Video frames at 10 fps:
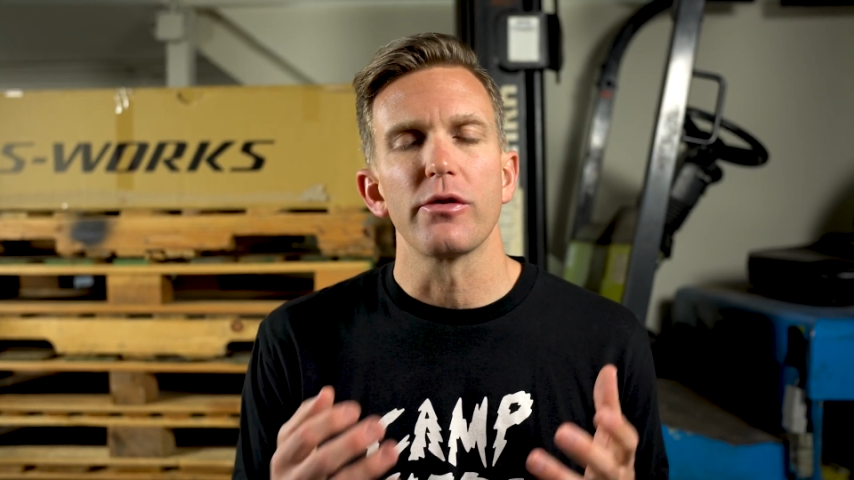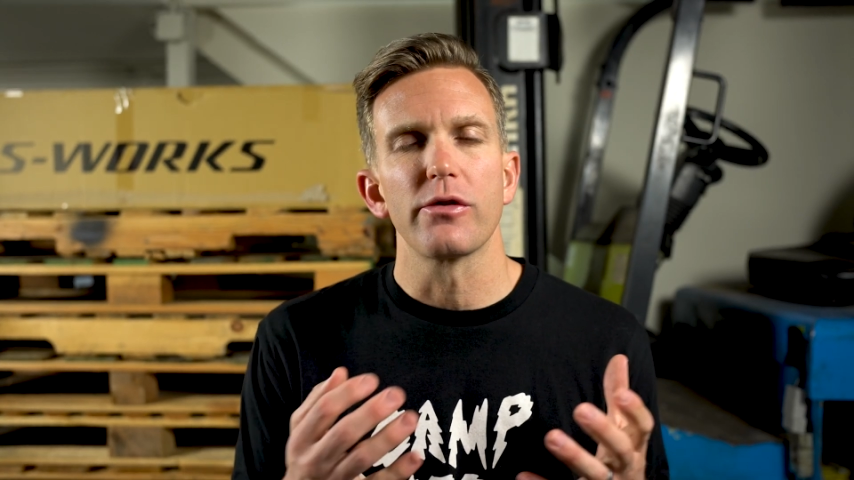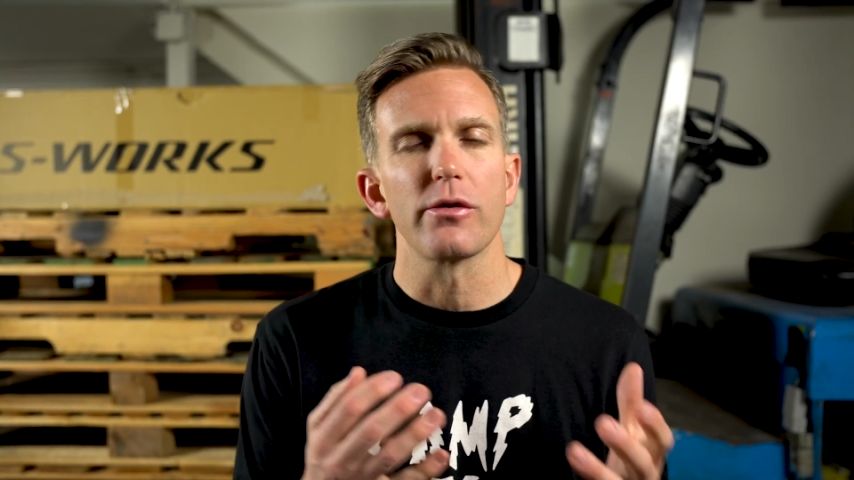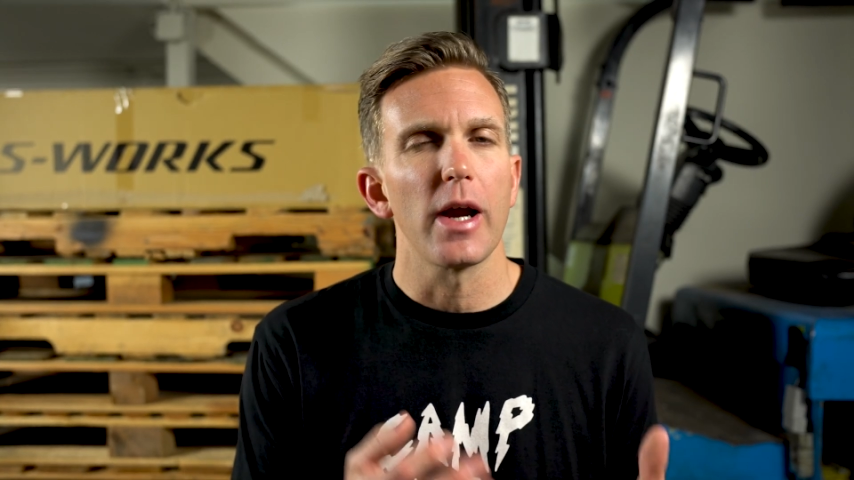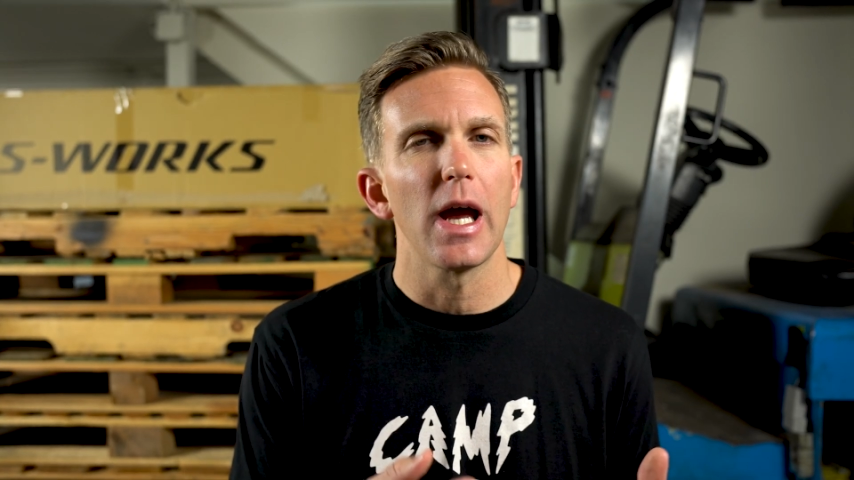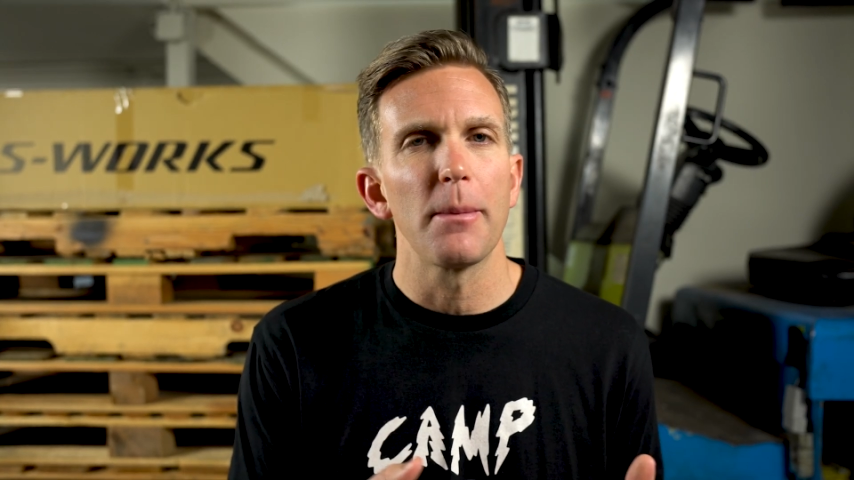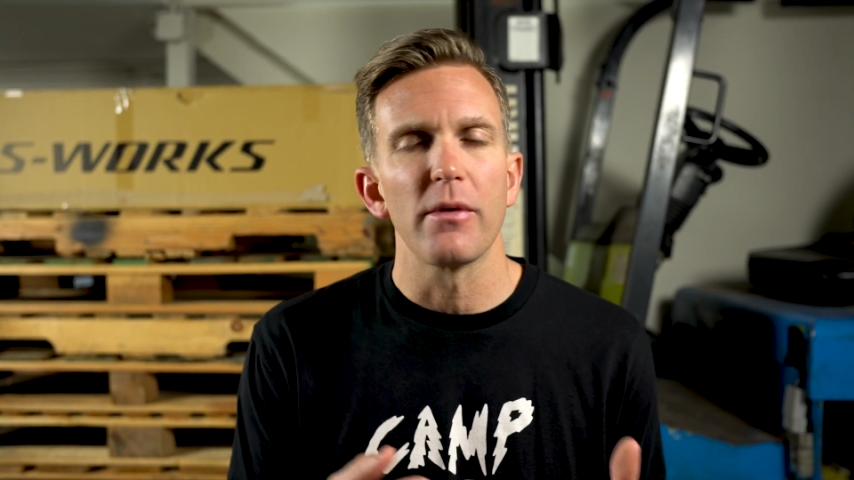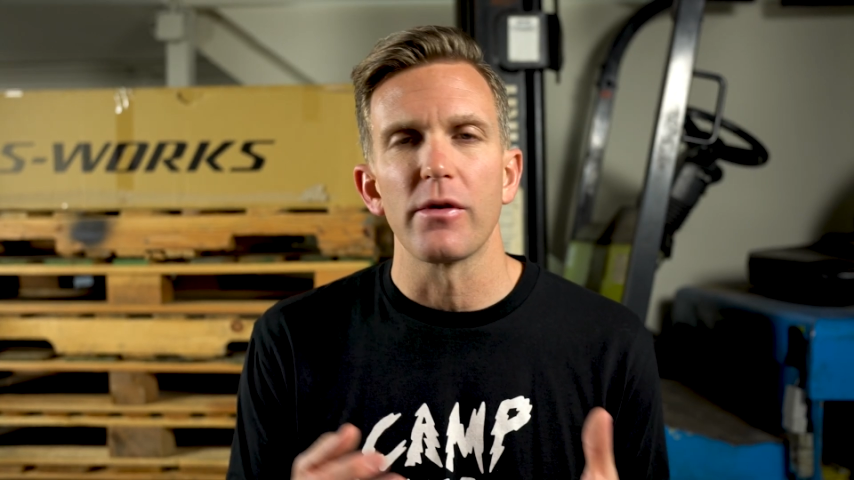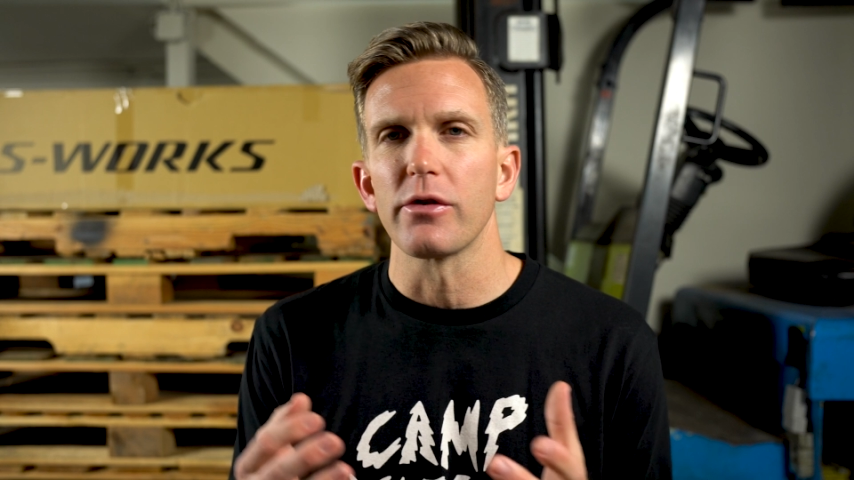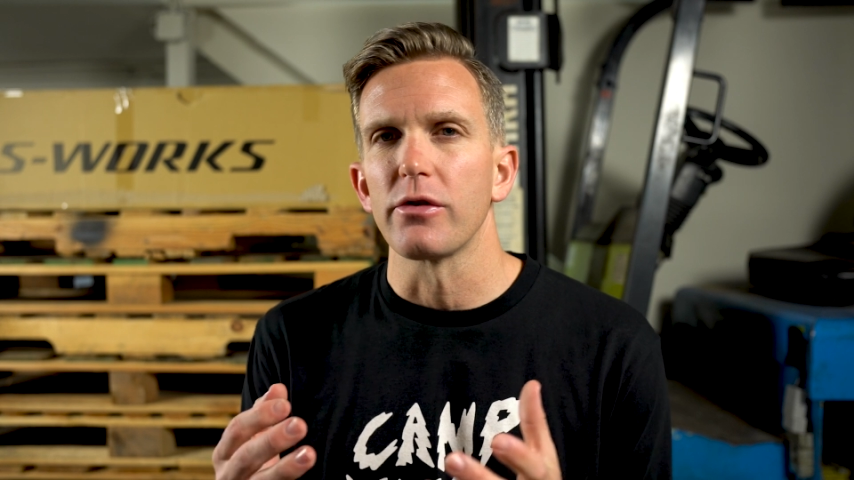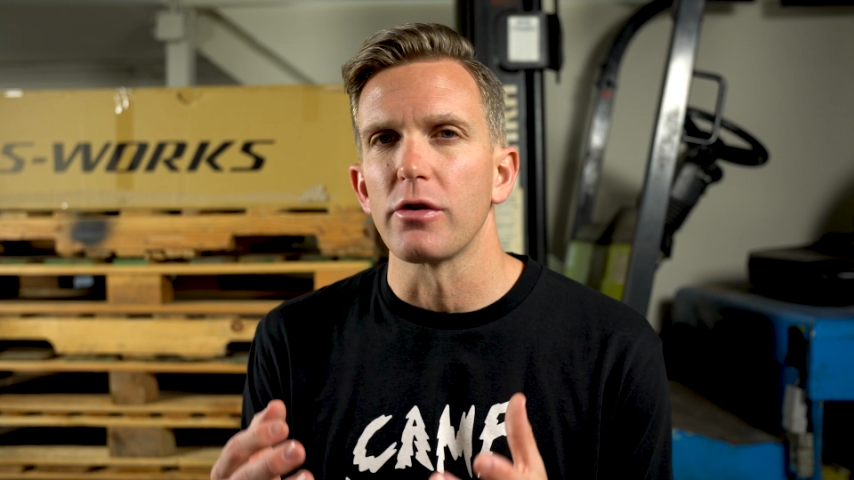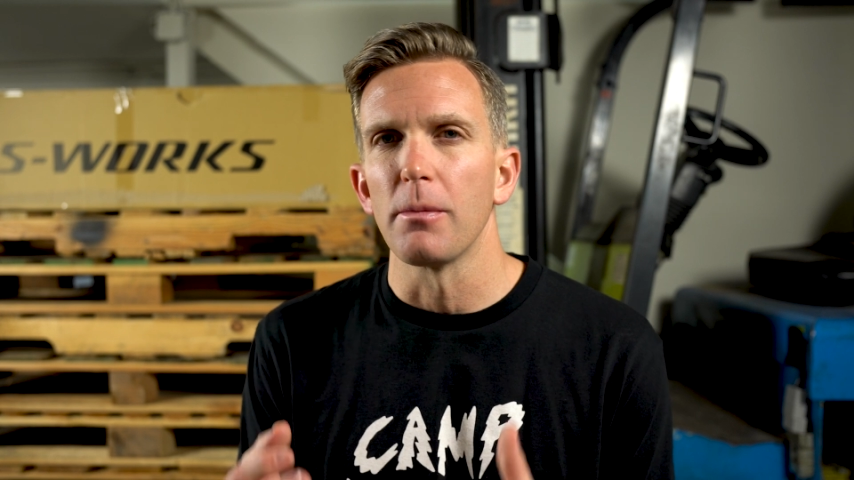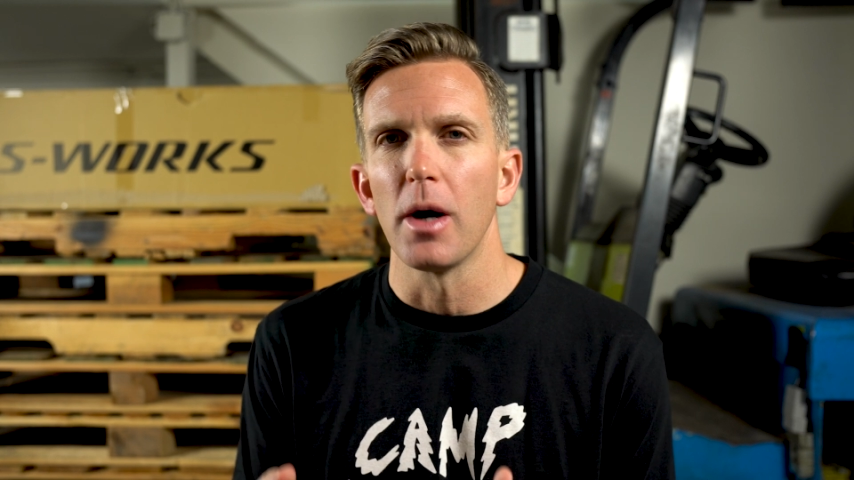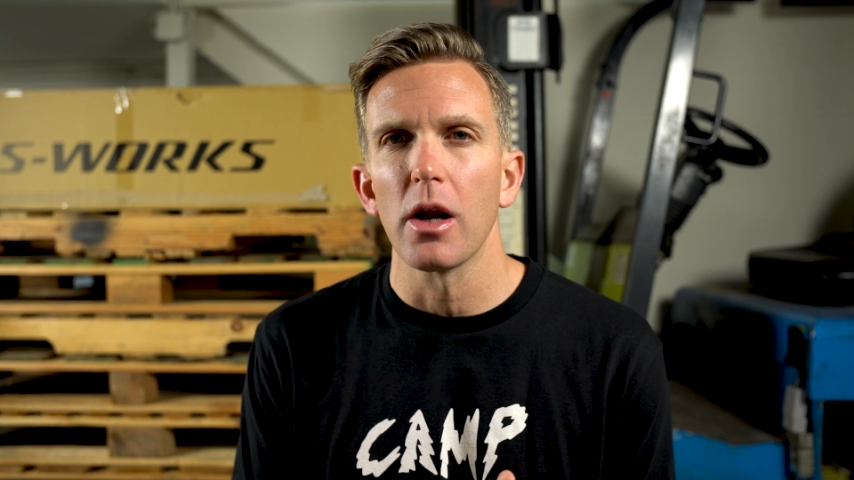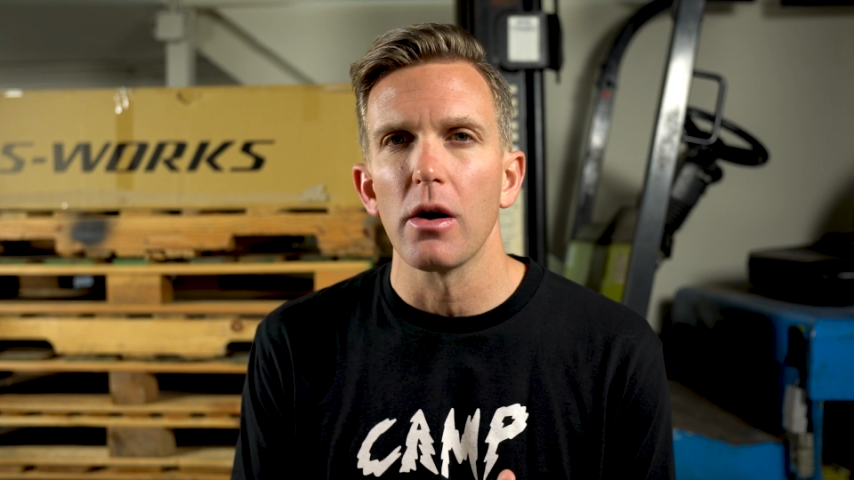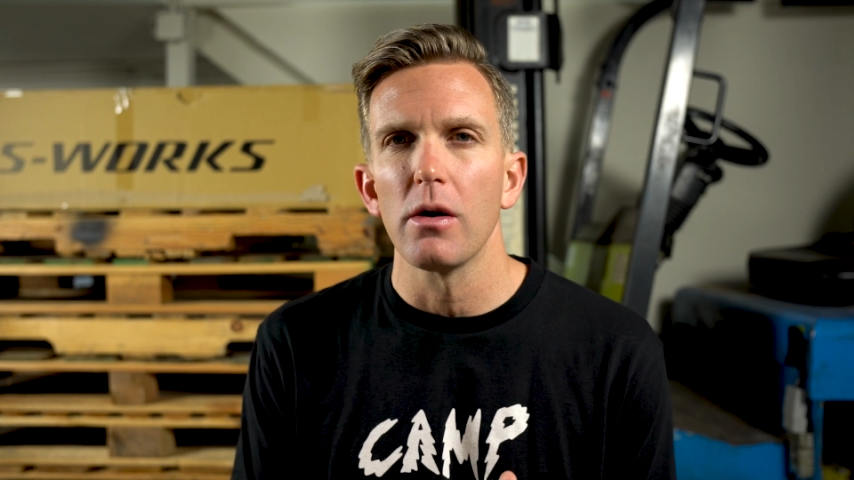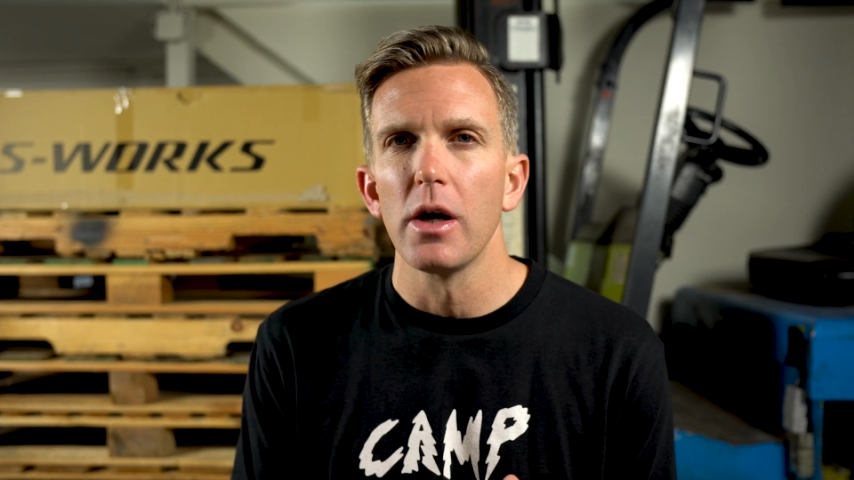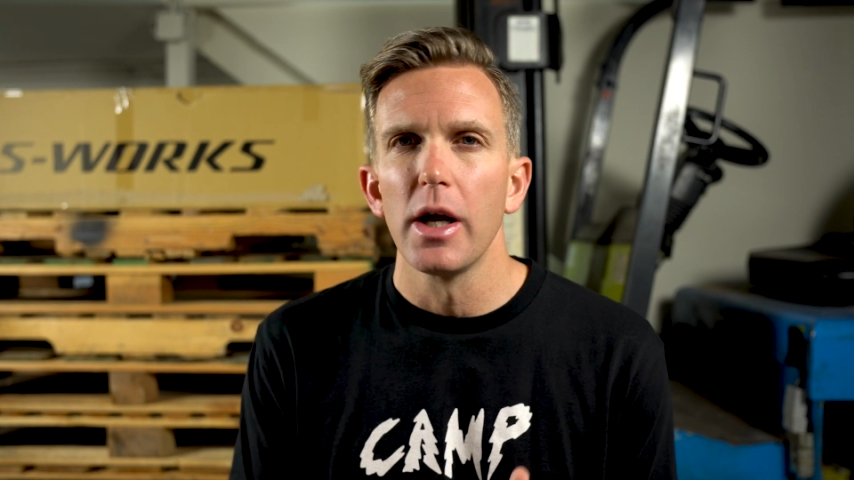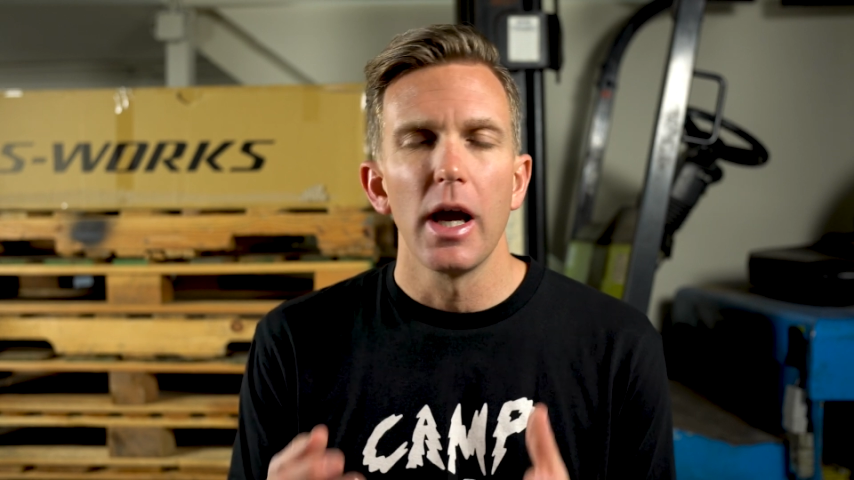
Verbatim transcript: SRAM versus Shimano